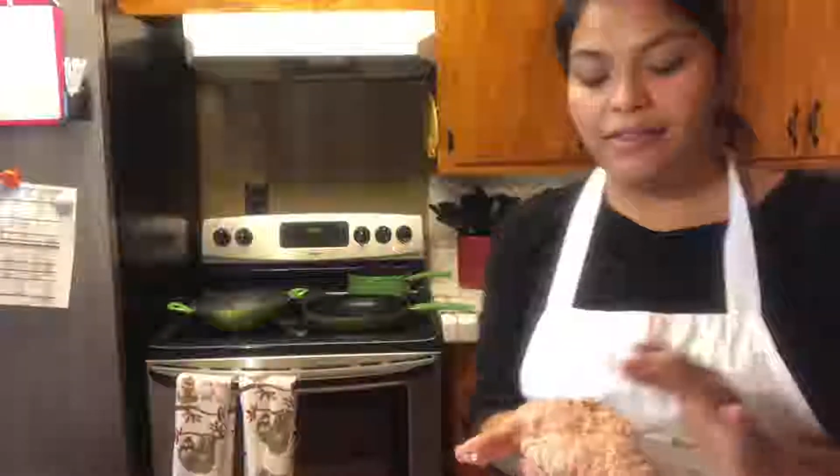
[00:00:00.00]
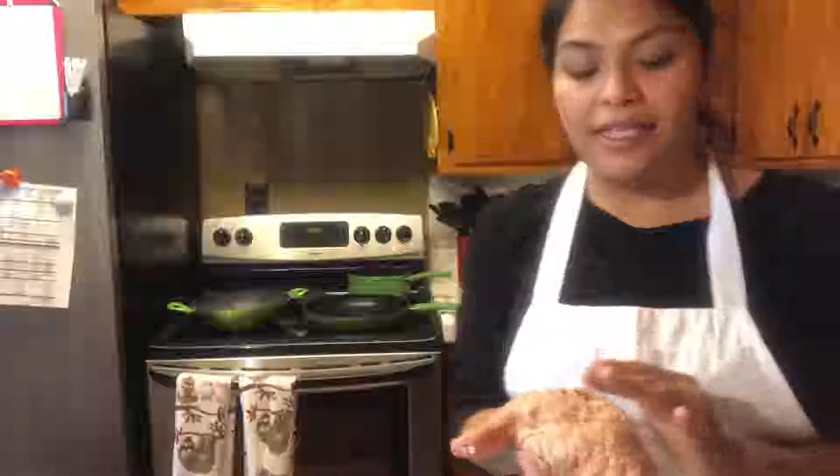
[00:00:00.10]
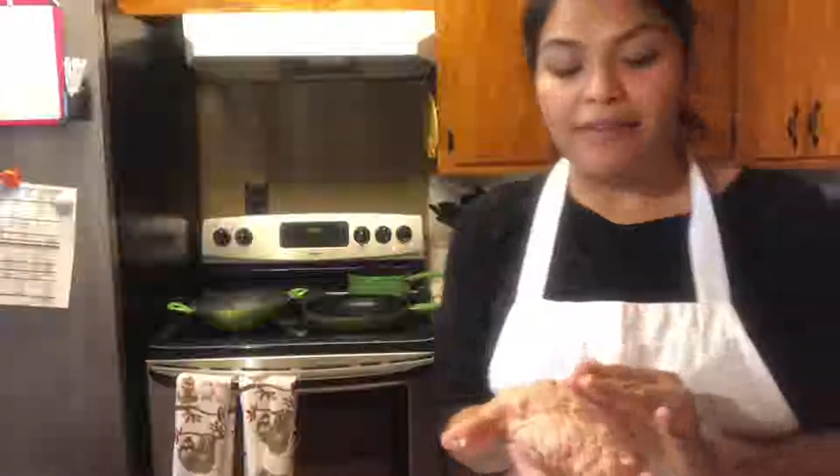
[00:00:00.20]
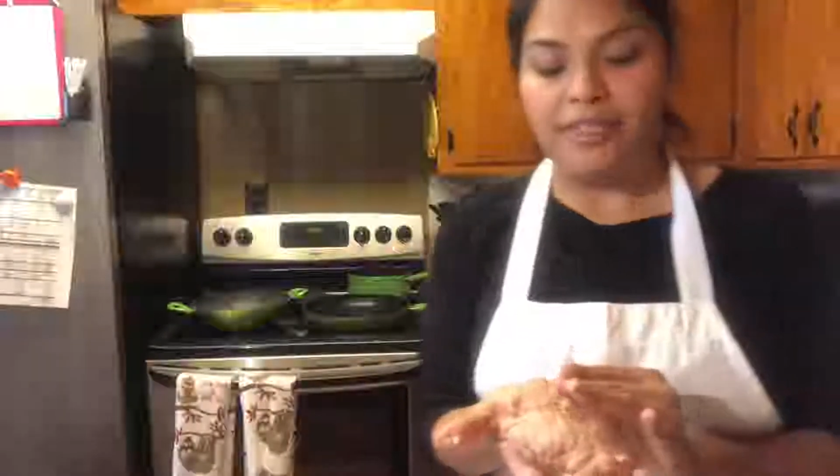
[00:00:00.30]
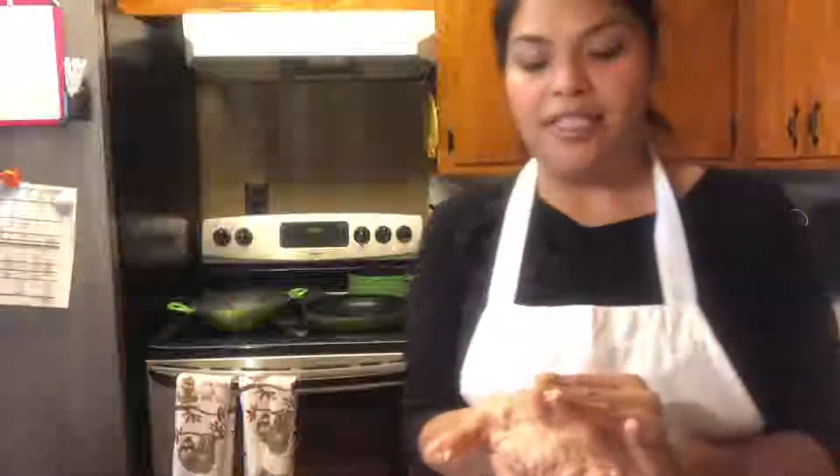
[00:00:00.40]

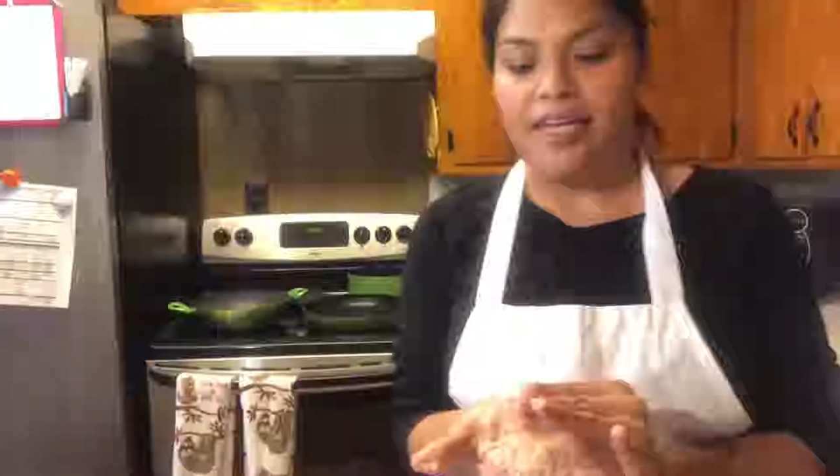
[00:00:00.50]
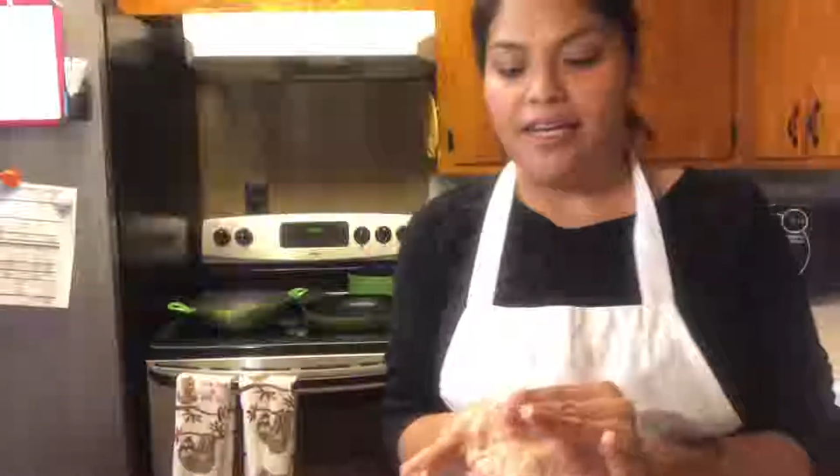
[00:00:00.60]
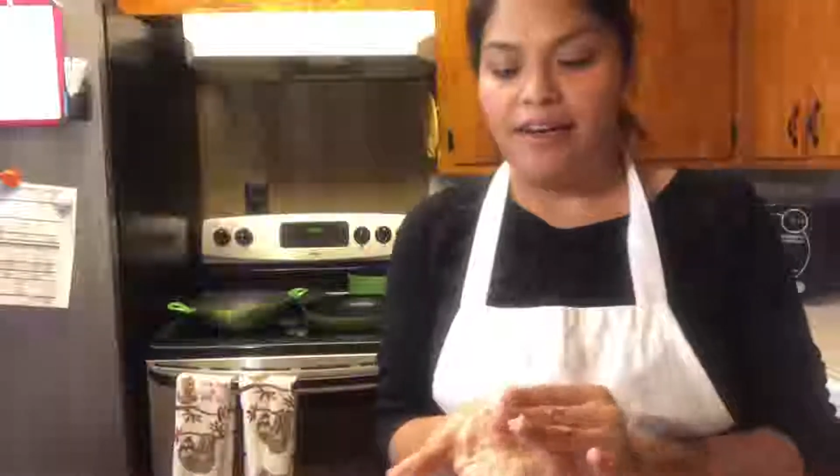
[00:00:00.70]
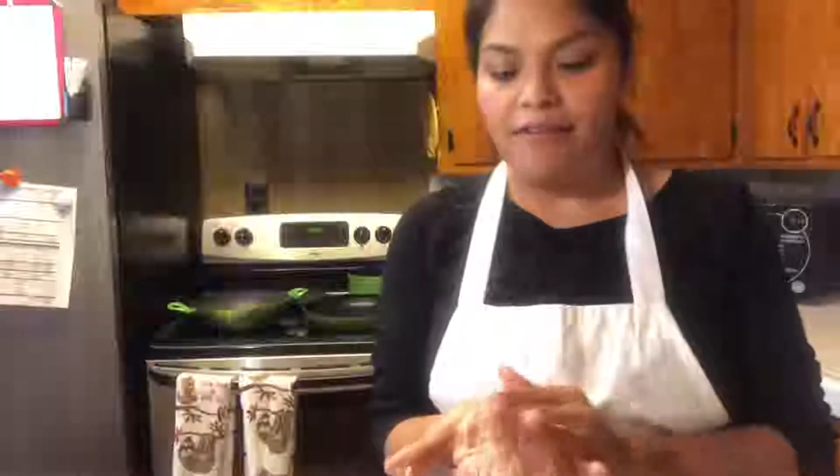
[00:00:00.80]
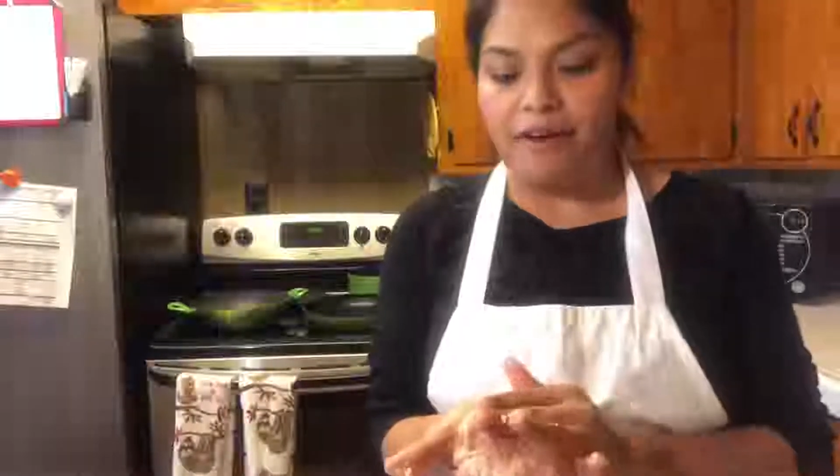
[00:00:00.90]

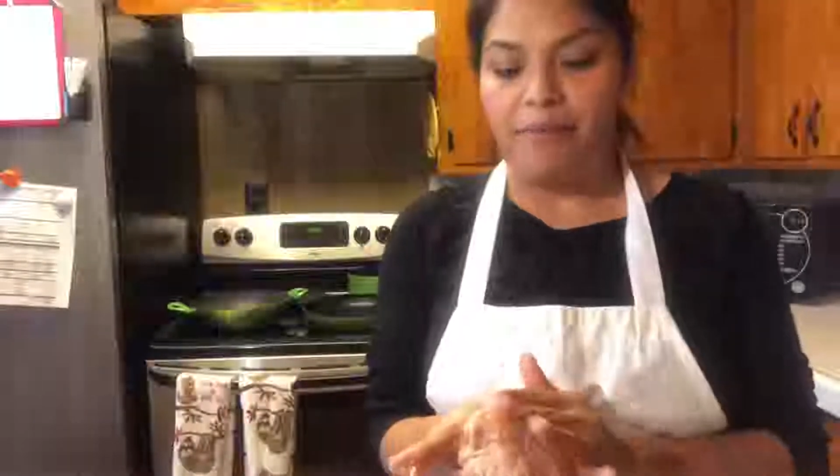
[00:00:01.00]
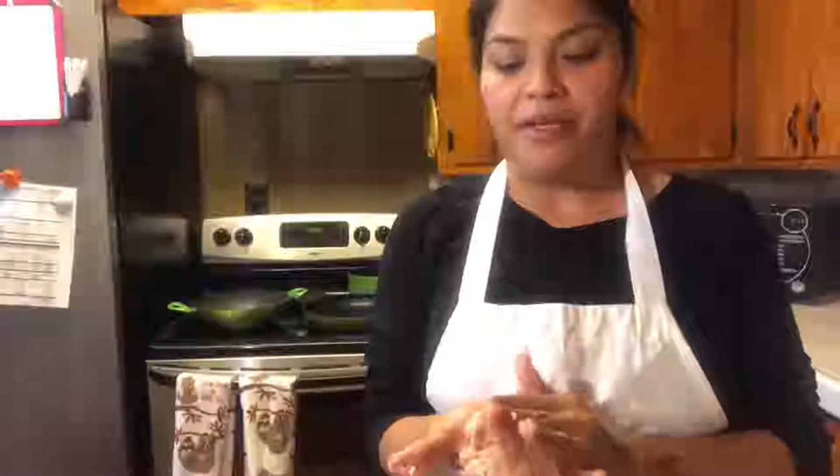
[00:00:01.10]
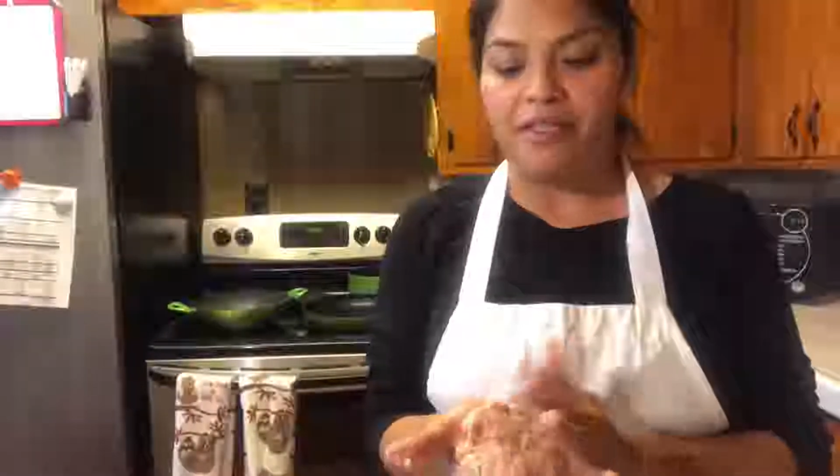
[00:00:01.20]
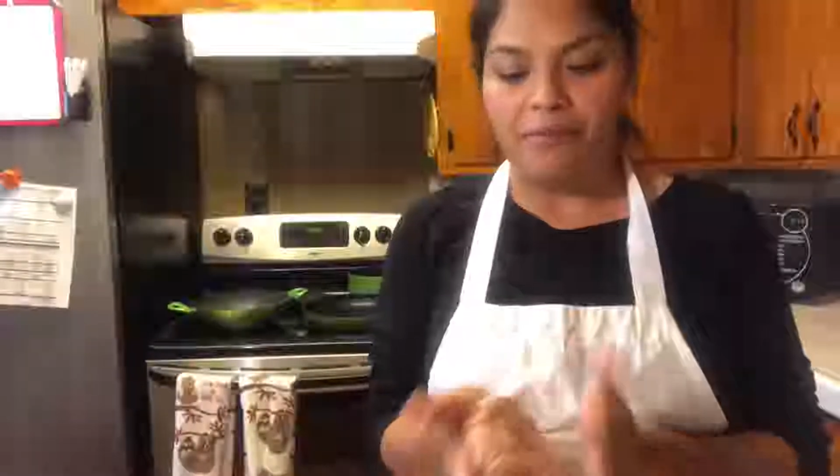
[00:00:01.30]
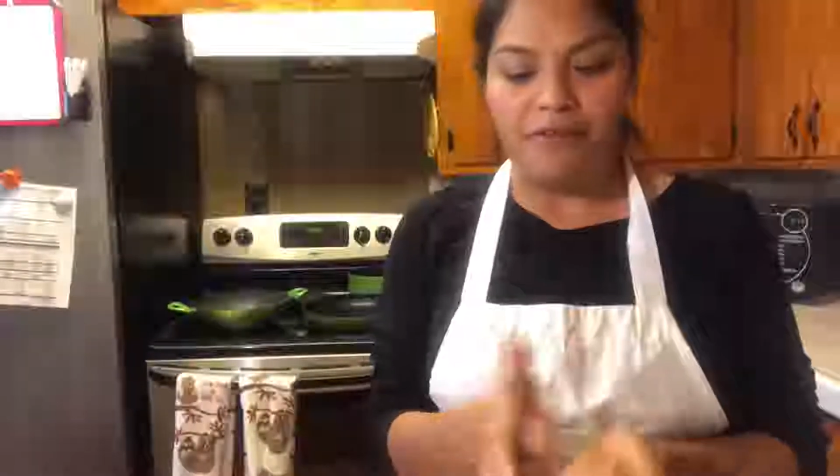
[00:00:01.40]
devastated if I
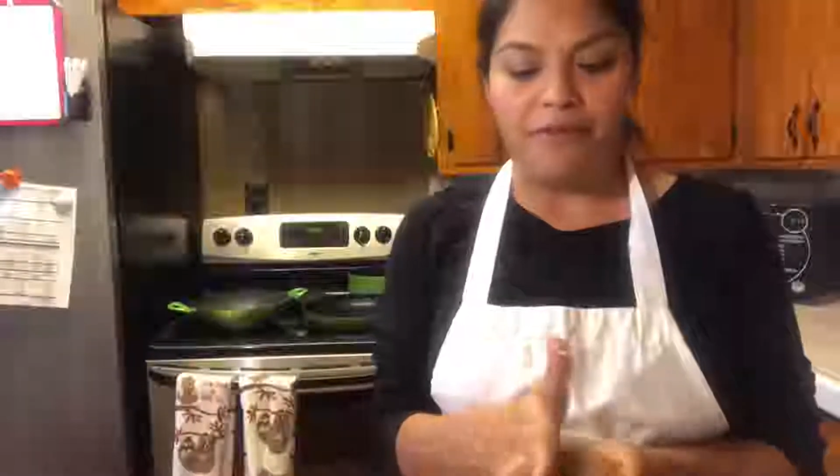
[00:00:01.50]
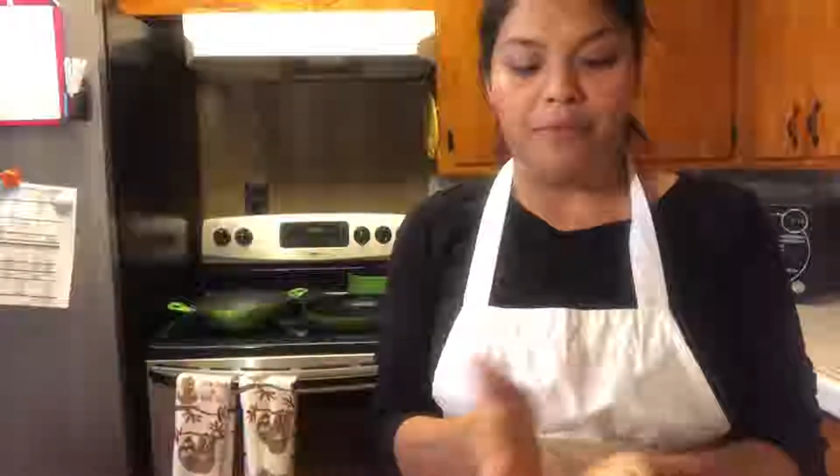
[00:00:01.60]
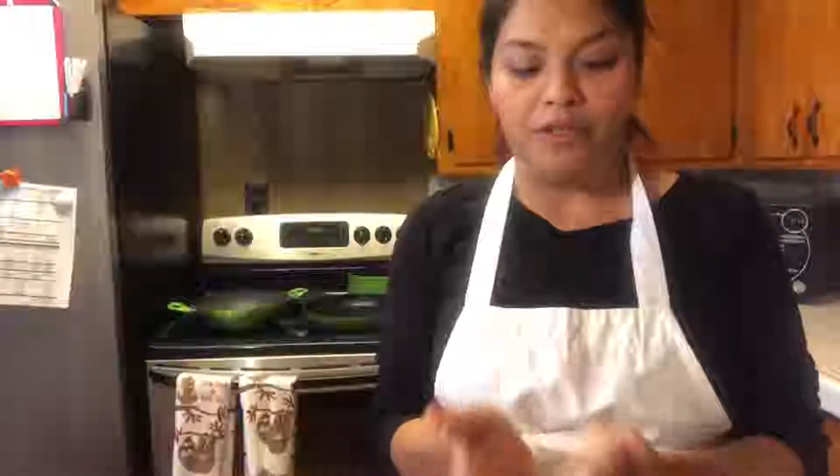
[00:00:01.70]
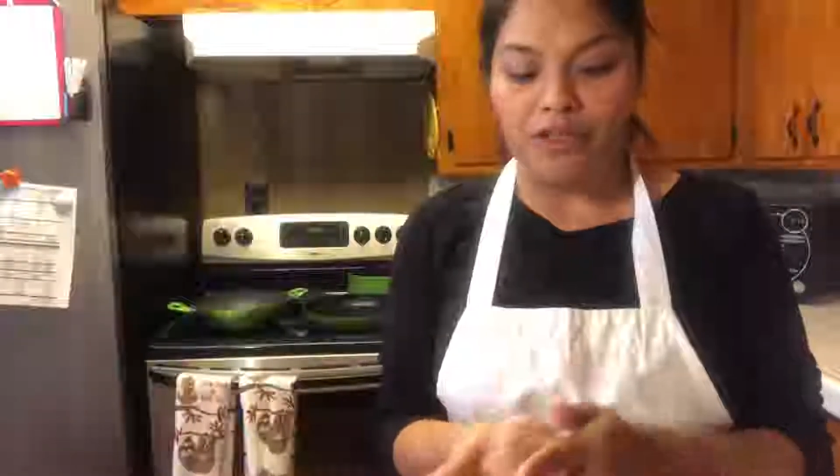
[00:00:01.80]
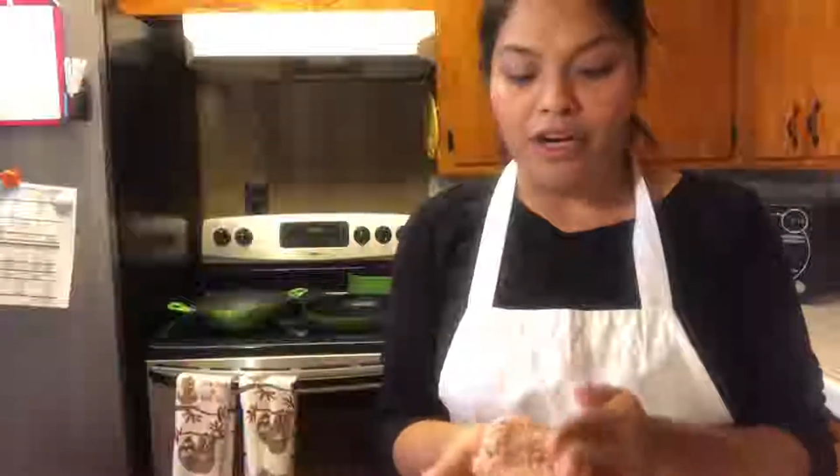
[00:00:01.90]
bought something from
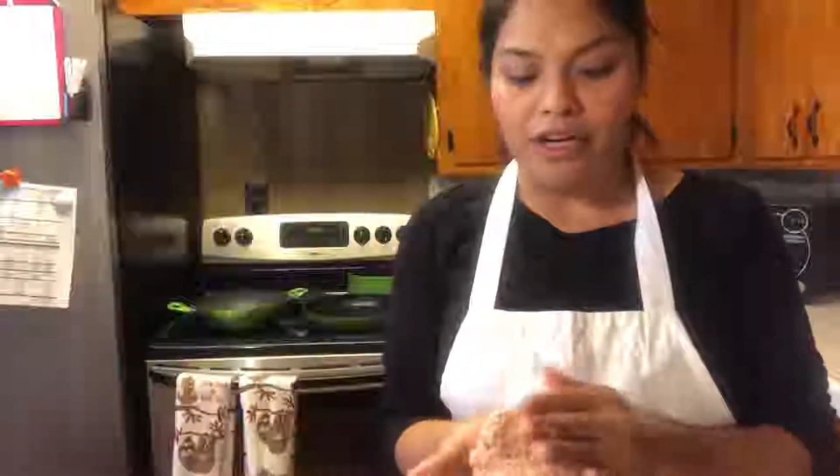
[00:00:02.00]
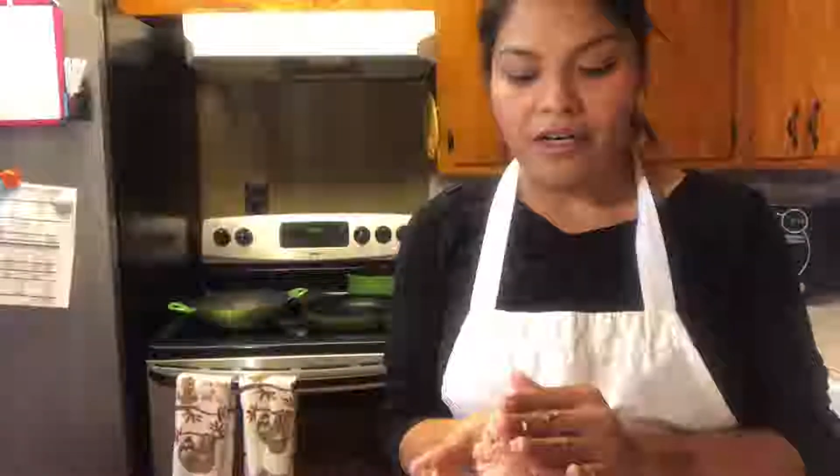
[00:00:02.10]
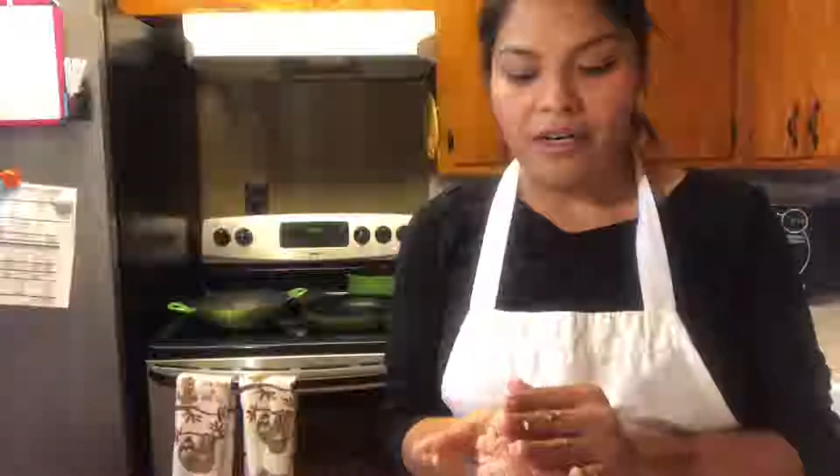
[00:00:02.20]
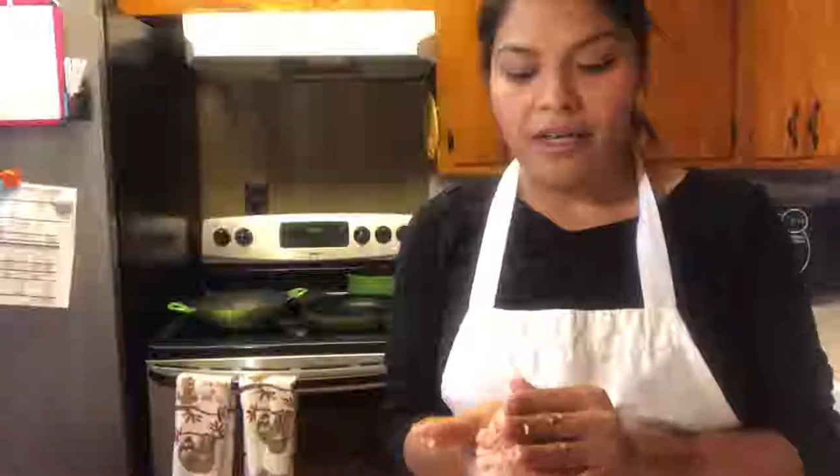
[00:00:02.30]
a jar.